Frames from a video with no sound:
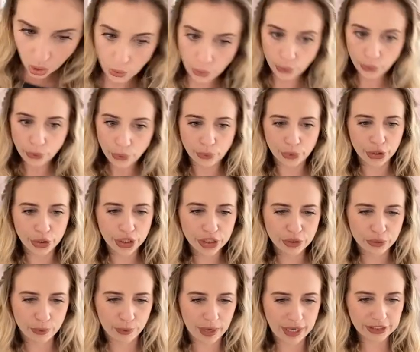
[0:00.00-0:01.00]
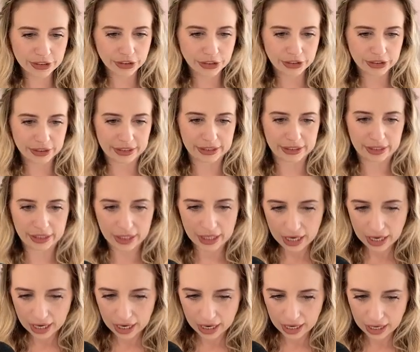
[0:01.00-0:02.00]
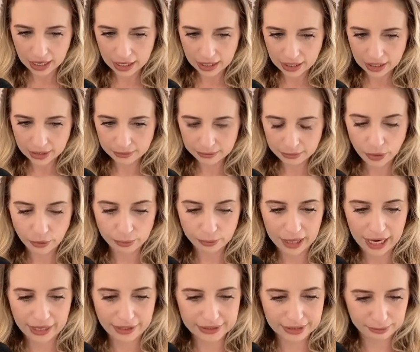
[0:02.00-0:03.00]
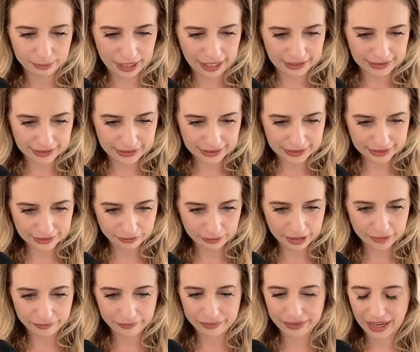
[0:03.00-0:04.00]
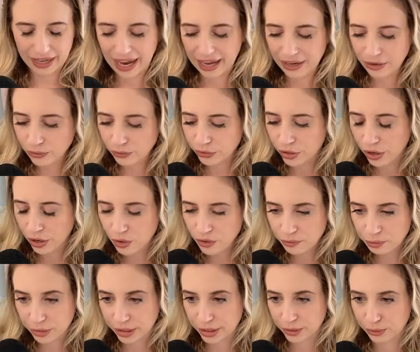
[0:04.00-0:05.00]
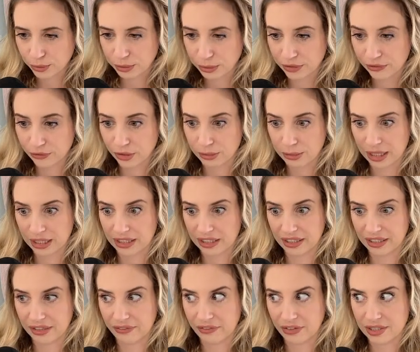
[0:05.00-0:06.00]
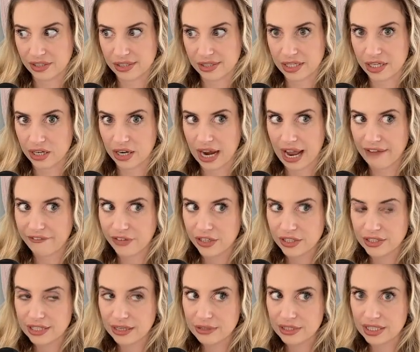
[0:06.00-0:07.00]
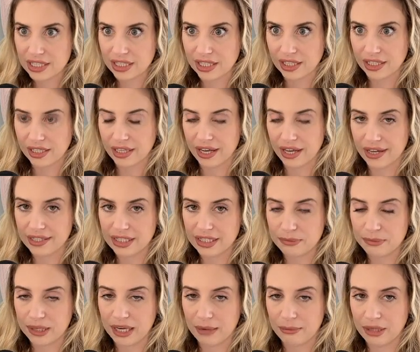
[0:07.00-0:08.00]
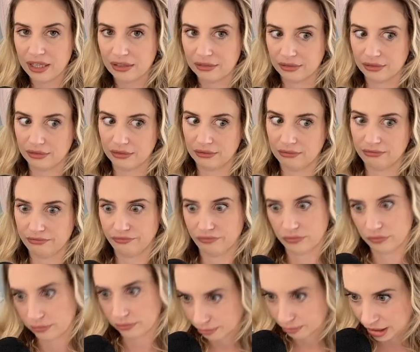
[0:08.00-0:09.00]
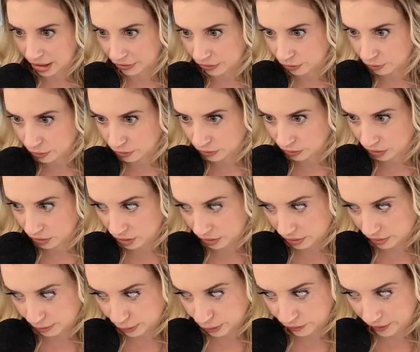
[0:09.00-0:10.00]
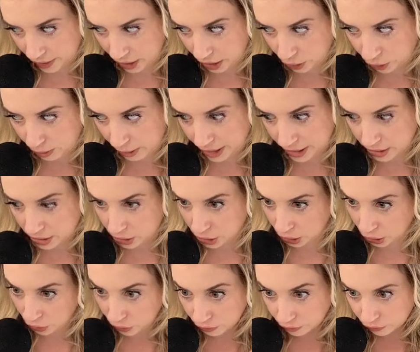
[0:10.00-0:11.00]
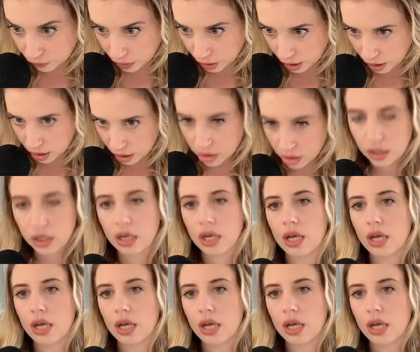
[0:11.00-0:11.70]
Ooh, good question. Is it Pisces of me? I don't know if Britney will be free by the end of this year. At first I was thinking yes, but I mean, Matthew Rosengart's moving a little bit slow for that.